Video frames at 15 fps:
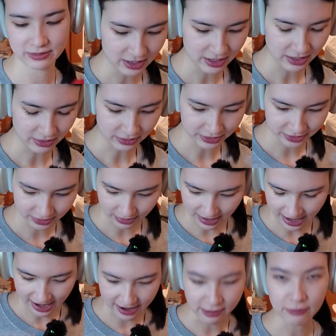I also
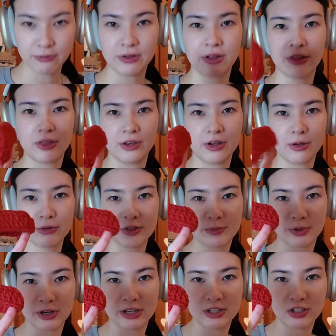have the nose
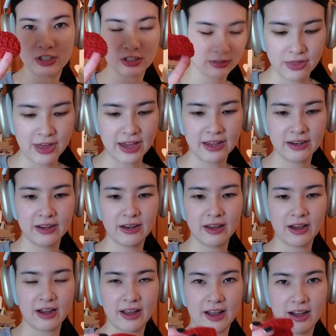bridge. Then
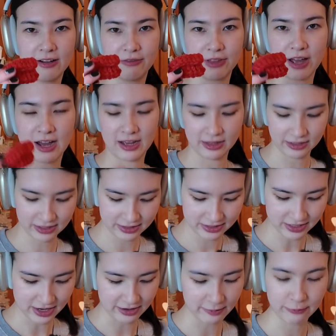I have the eyelids.
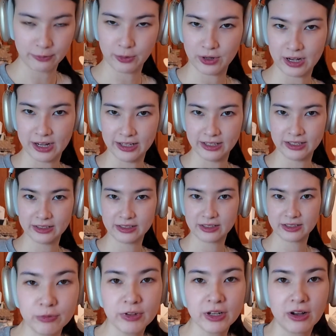I have 4 eyelids.
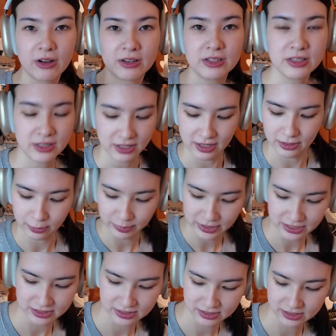Moving on to the yellow
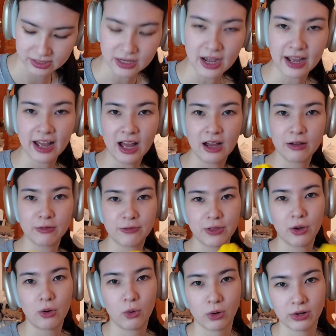pieces, I have the
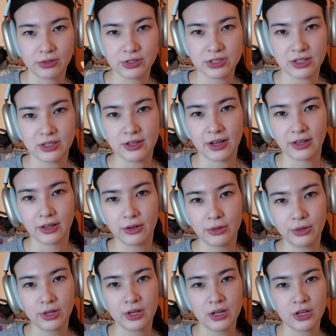horns in yellow.
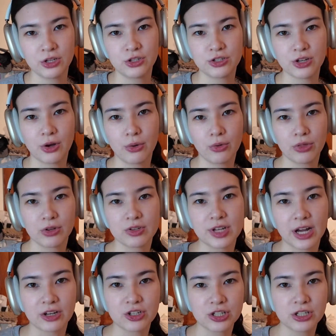So there's
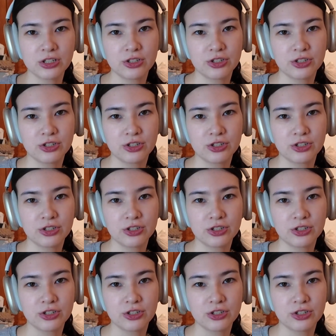actually